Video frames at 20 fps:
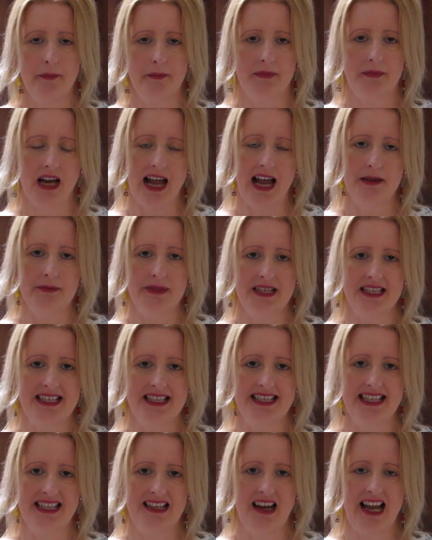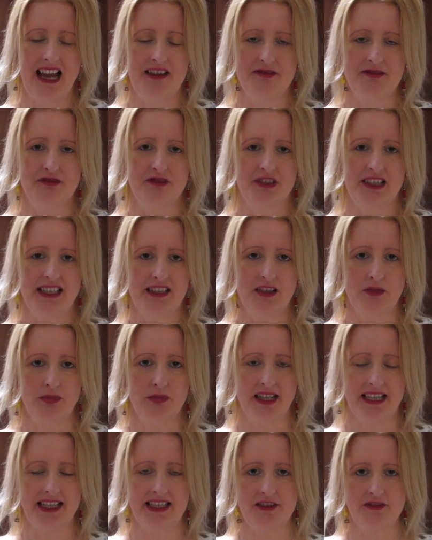garments that I haven't really
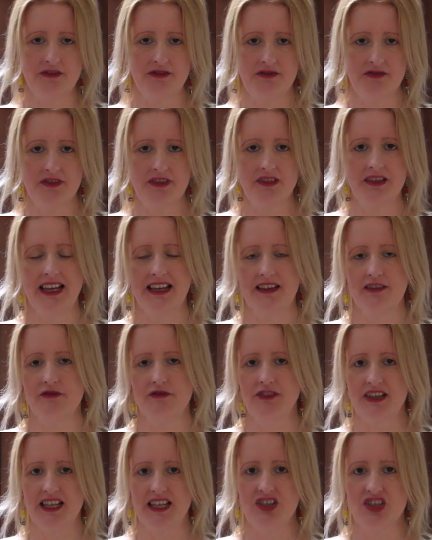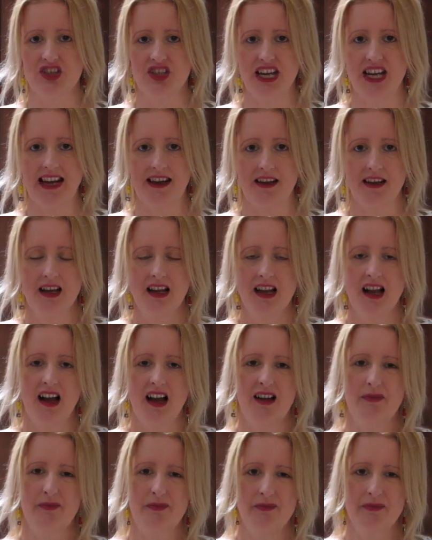completed and finished yet.
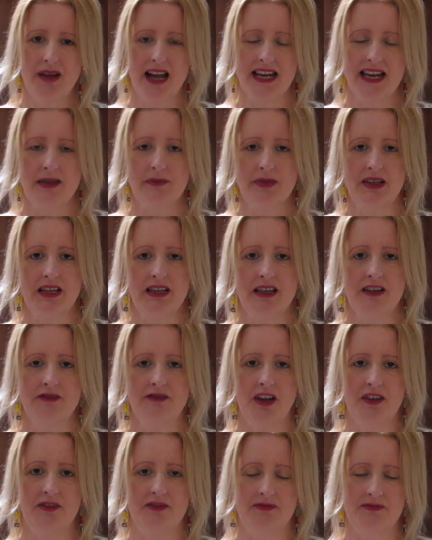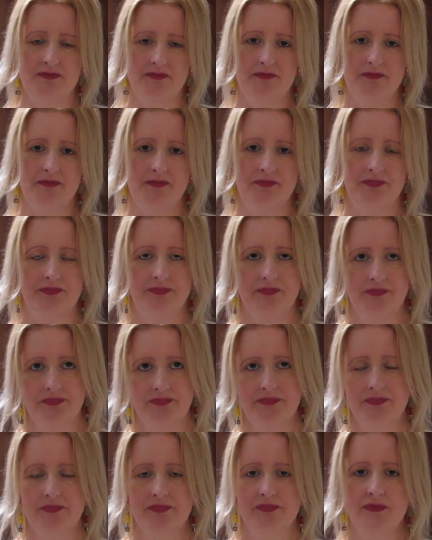Maybe if I've
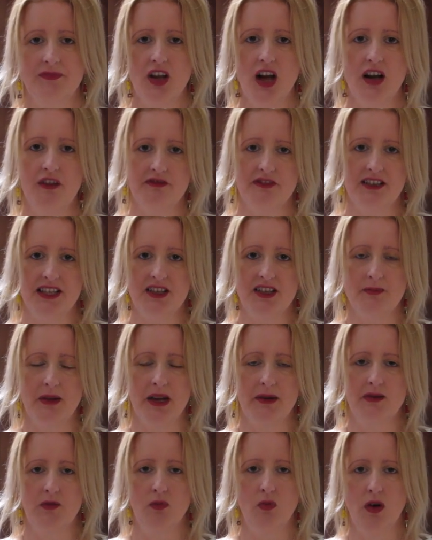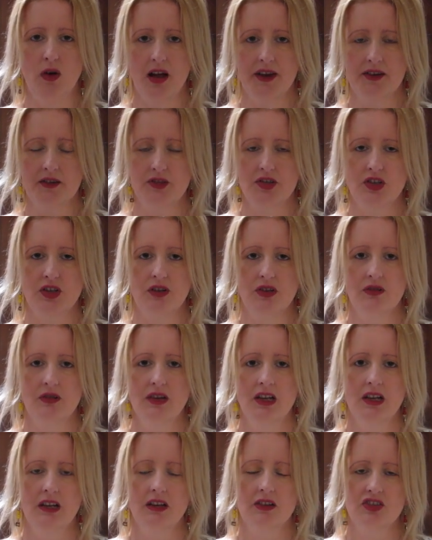not finished maybe one or two
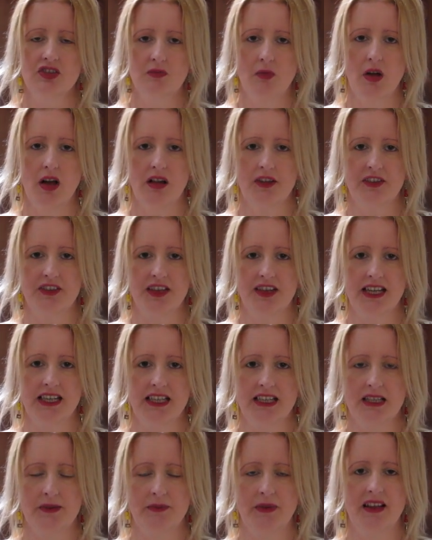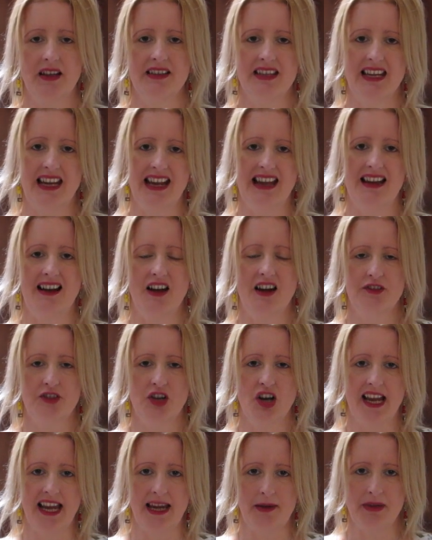small things, but yeah, I've
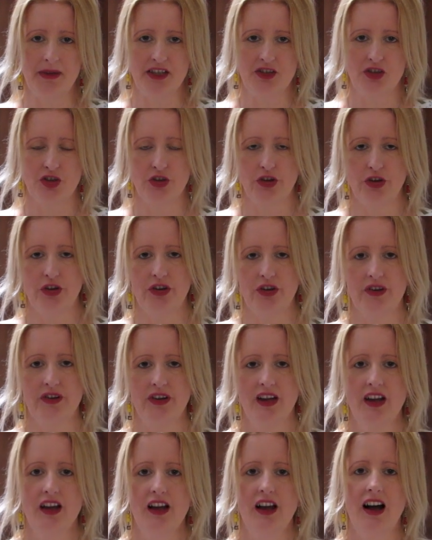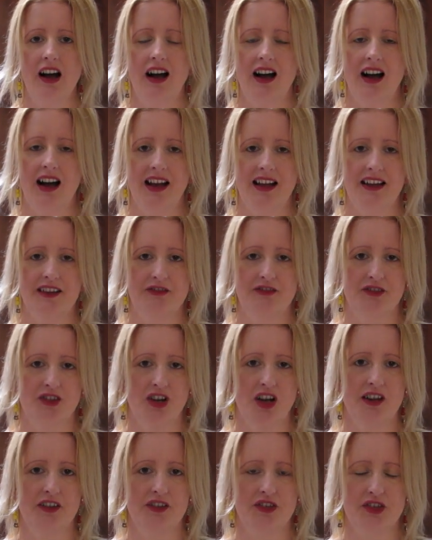got hemming to do. I've
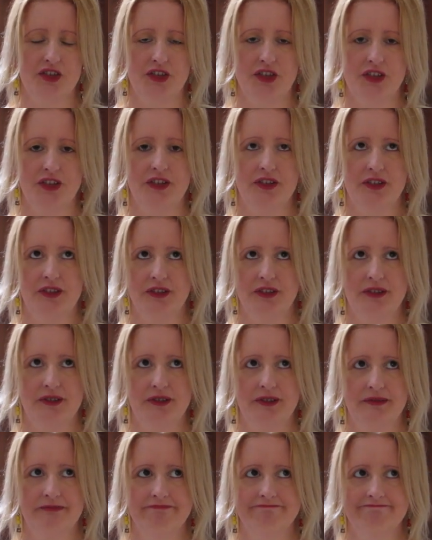got to,